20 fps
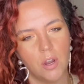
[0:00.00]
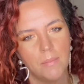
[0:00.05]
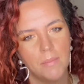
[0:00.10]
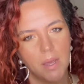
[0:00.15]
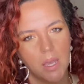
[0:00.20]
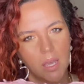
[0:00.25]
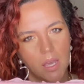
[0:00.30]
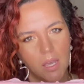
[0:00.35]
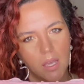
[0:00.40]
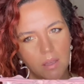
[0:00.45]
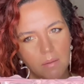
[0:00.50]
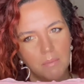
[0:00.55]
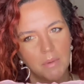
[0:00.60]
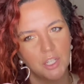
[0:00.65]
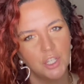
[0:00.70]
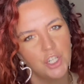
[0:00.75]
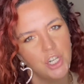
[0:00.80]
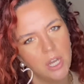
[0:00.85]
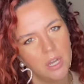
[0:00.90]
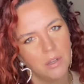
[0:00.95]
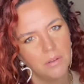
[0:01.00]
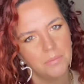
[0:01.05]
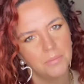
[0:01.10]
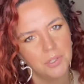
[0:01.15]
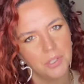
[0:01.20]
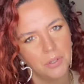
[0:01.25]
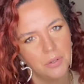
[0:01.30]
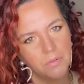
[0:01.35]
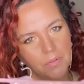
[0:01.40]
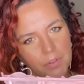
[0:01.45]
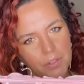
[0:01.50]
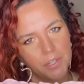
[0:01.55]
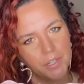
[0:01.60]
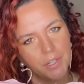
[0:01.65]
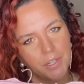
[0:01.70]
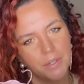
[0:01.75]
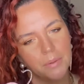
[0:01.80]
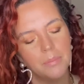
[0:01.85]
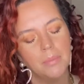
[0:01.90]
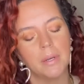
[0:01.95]
my, my chubs over
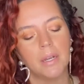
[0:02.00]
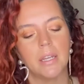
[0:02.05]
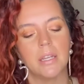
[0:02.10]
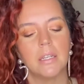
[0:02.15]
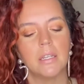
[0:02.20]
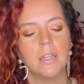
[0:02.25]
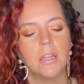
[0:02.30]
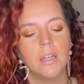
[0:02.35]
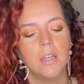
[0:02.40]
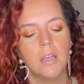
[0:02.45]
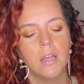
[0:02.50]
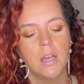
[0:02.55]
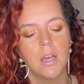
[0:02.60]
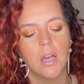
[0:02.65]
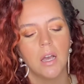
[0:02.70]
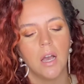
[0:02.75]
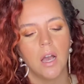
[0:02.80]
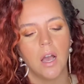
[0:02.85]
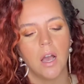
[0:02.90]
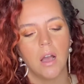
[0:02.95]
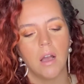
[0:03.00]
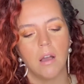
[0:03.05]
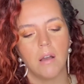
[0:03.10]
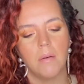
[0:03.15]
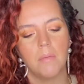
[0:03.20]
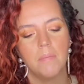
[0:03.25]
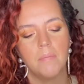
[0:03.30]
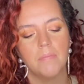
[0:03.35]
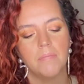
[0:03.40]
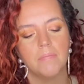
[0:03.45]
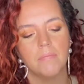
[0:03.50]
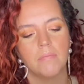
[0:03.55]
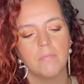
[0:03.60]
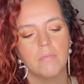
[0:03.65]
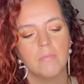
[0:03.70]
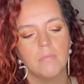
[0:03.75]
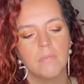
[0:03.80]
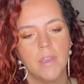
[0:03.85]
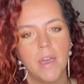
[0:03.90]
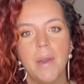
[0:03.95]
there. But um,
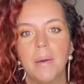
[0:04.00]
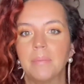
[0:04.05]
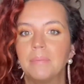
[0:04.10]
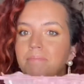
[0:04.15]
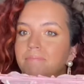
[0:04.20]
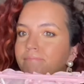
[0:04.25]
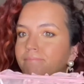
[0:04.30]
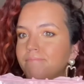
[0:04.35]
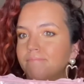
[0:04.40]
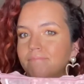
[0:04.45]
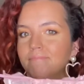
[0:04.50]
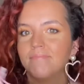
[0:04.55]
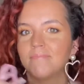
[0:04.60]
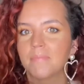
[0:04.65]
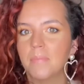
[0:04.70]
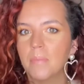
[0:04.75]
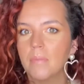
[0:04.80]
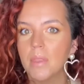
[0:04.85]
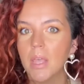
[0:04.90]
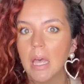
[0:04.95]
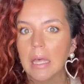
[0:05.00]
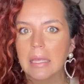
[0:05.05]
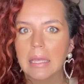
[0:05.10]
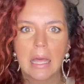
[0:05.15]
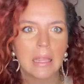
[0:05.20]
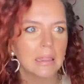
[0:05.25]
yeah, got